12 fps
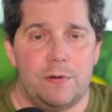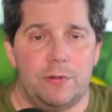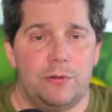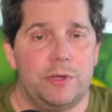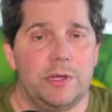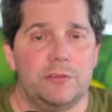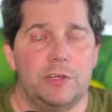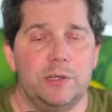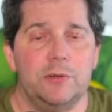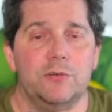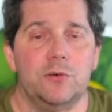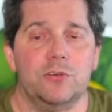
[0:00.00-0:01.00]
You can't take,
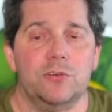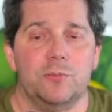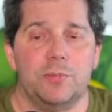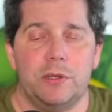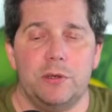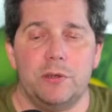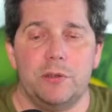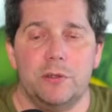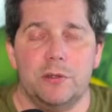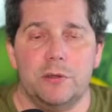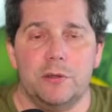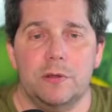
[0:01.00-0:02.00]
of course, it's pinned
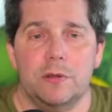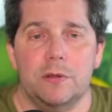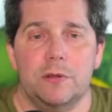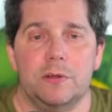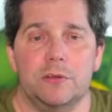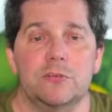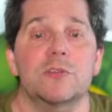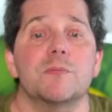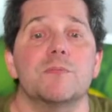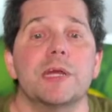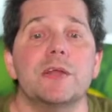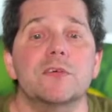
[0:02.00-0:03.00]
because of the
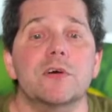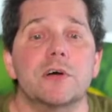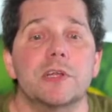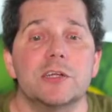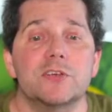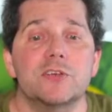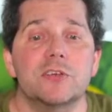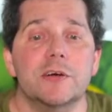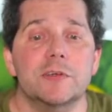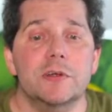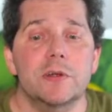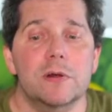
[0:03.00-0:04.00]
mates on h7.